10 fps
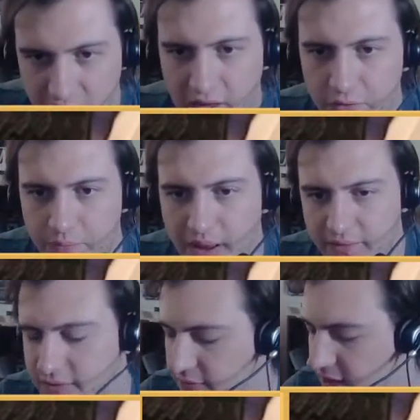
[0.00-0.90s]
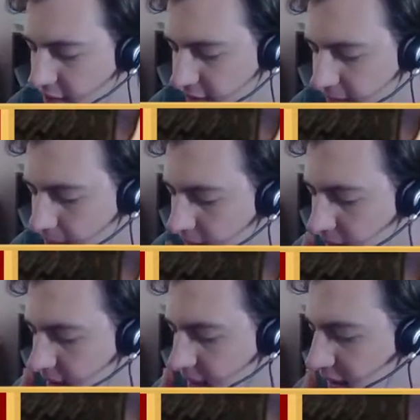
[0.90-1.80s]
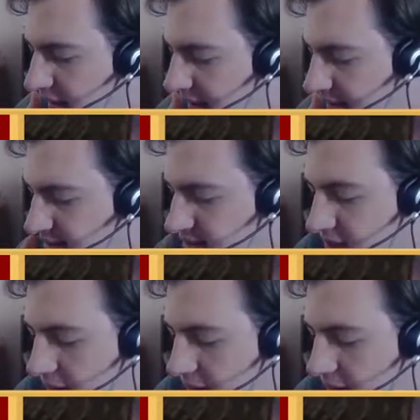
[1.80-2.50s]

those benefits of cover. So I